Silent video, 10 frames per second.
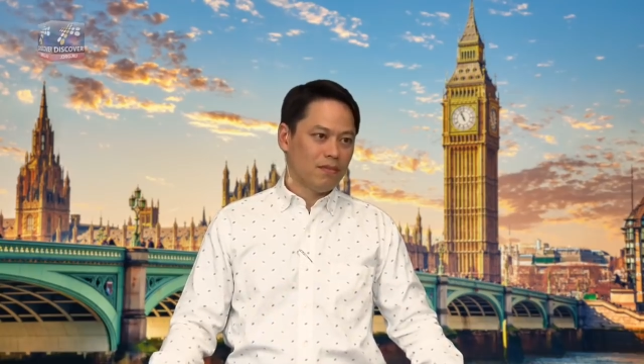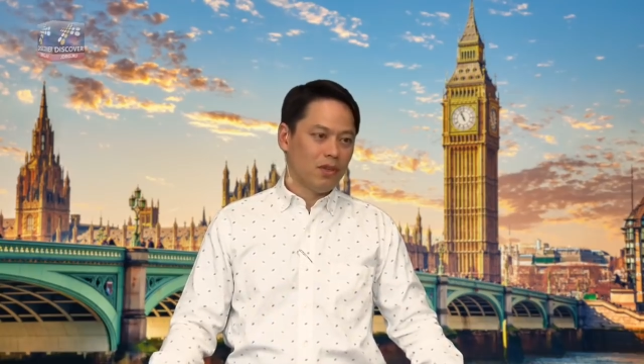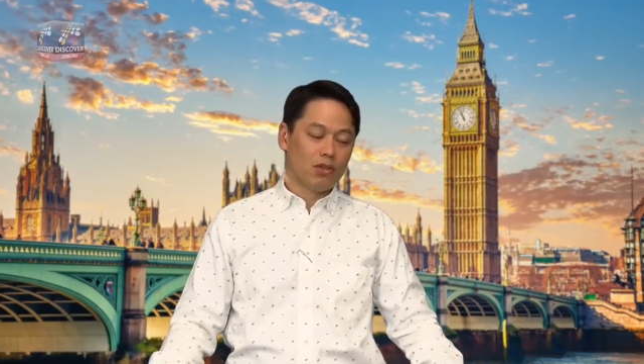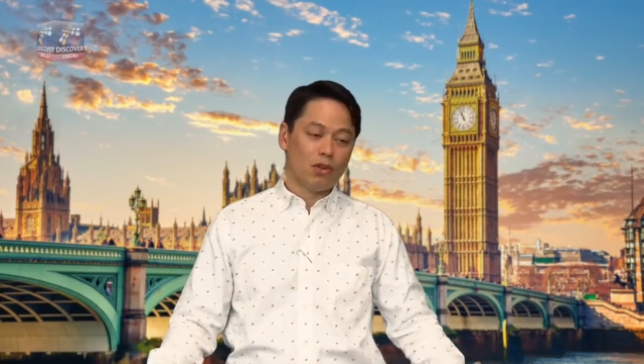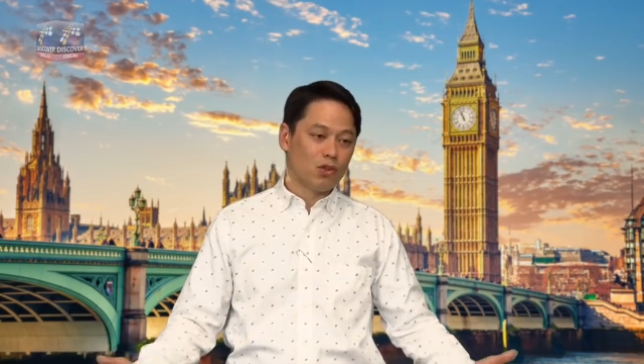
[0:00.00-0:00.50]

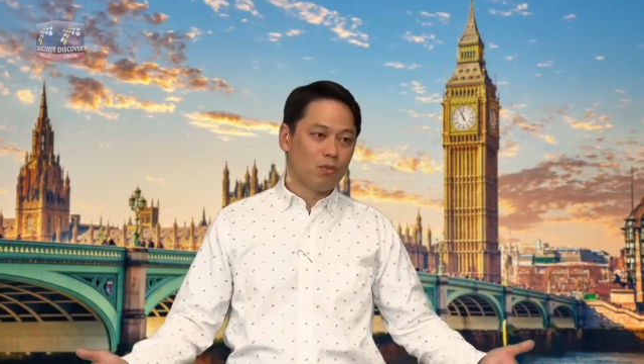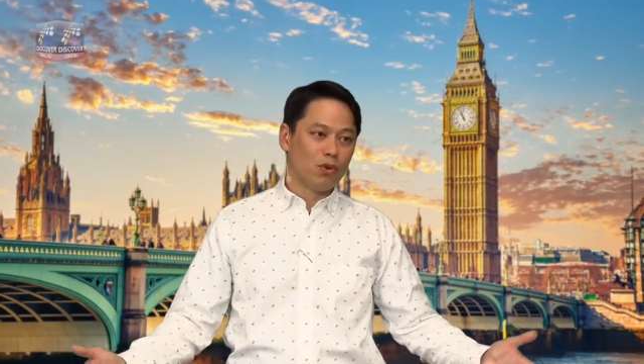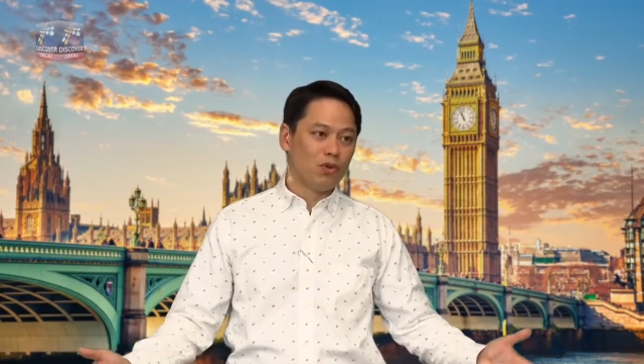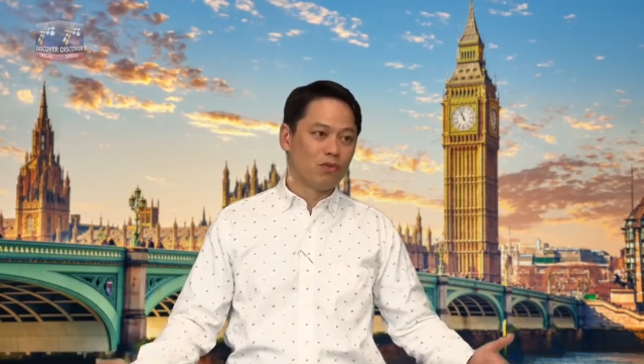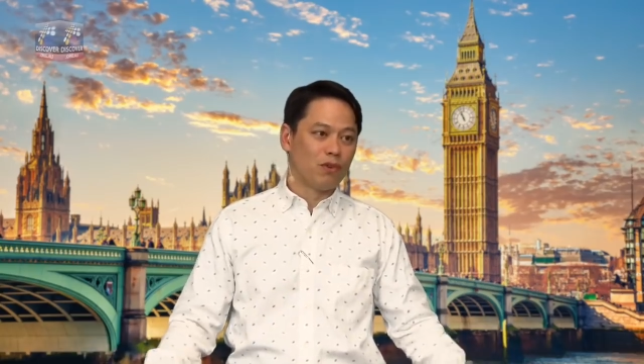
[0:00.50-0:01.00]
But it's also
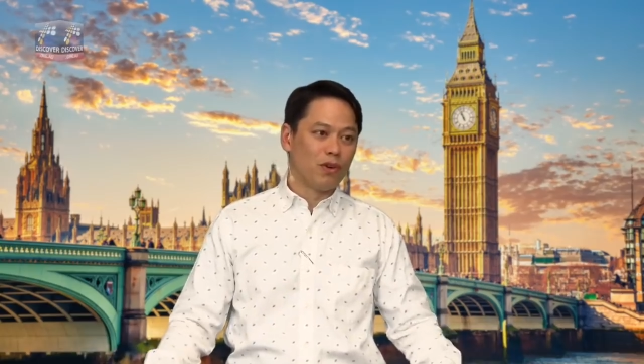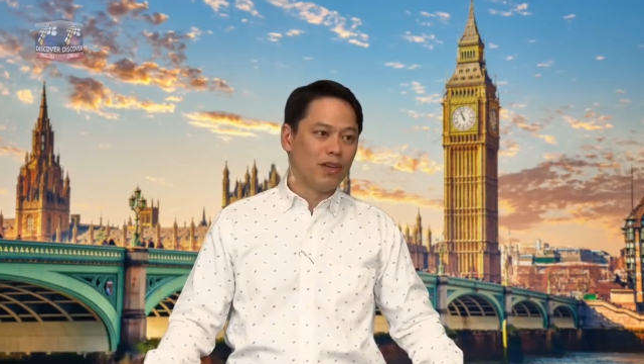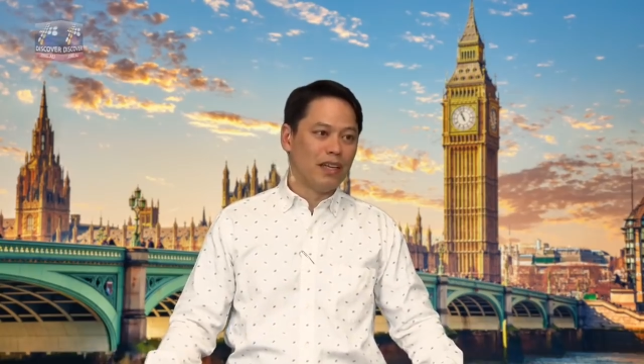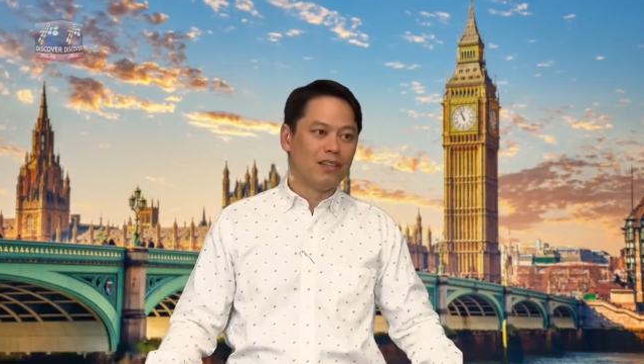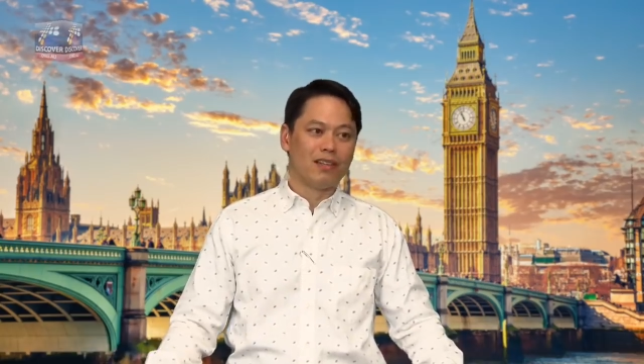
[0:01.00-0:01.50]
produced
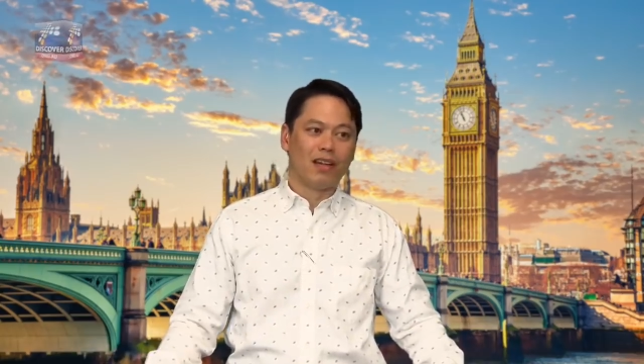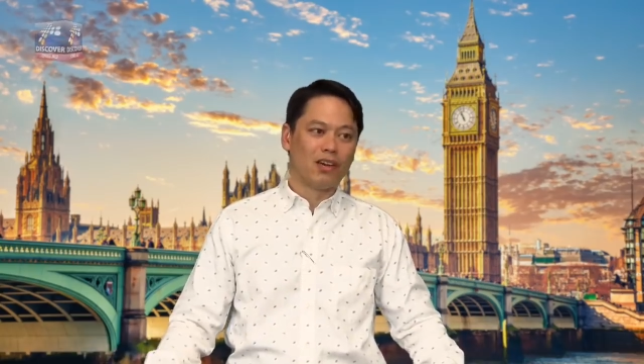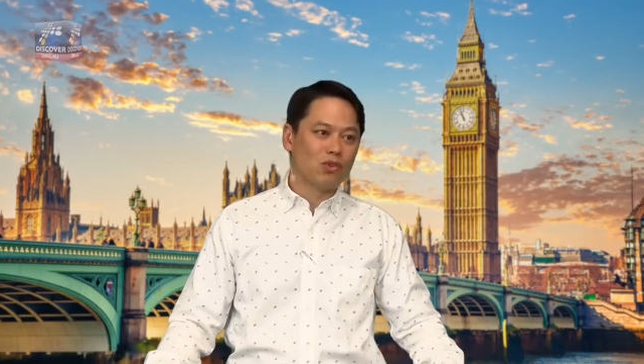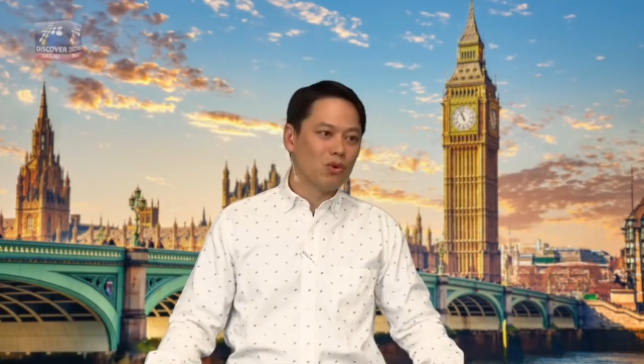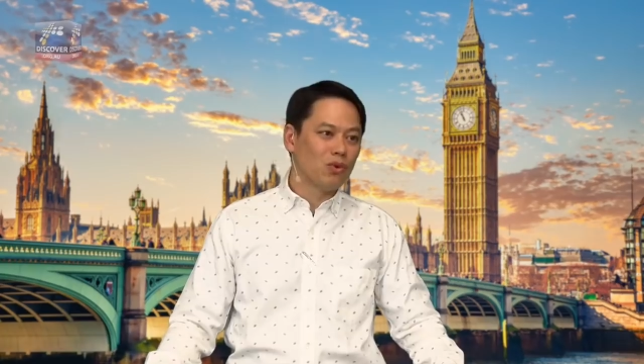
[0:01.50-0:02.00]
very
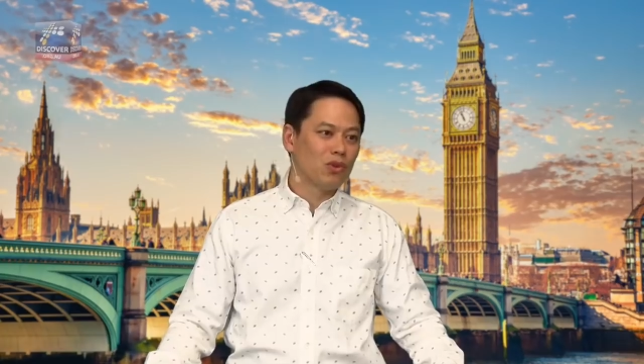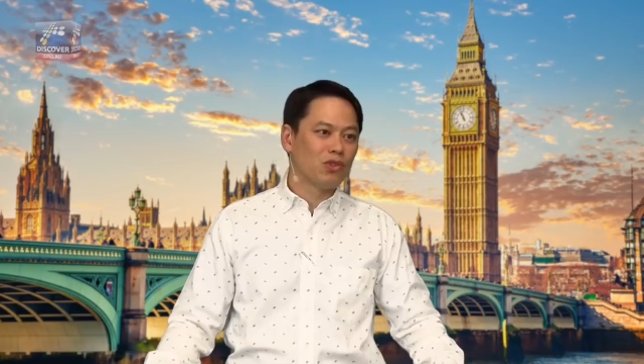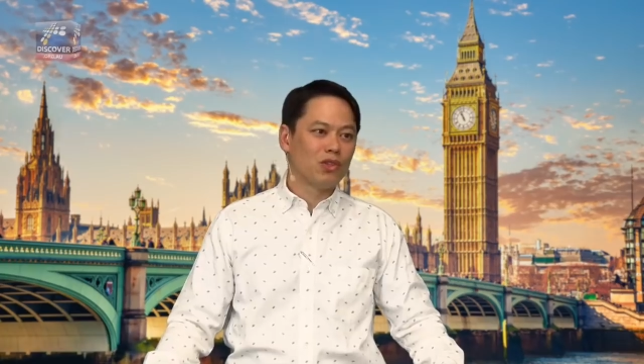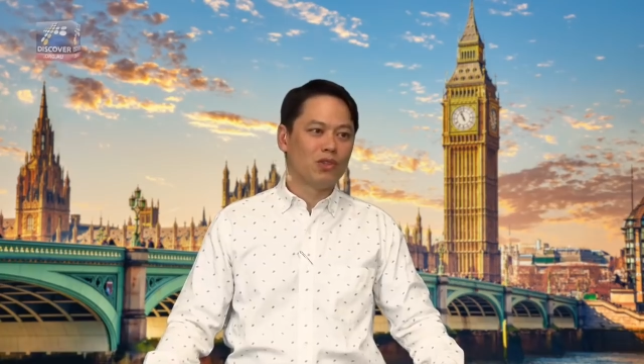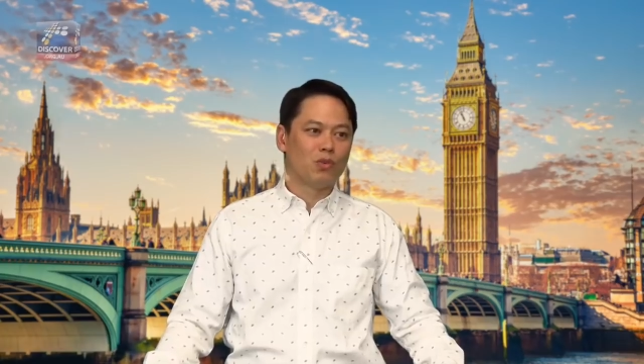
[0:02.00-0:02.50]
intellectual
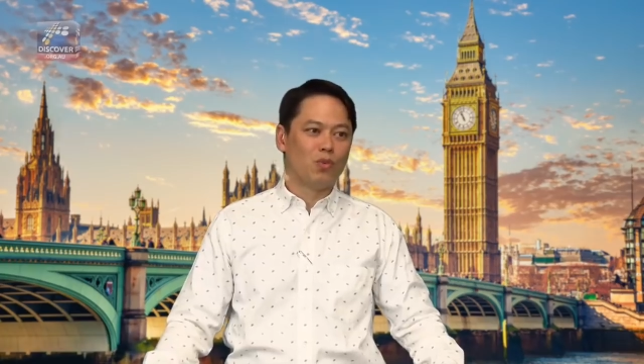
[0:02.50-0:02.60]
Christians,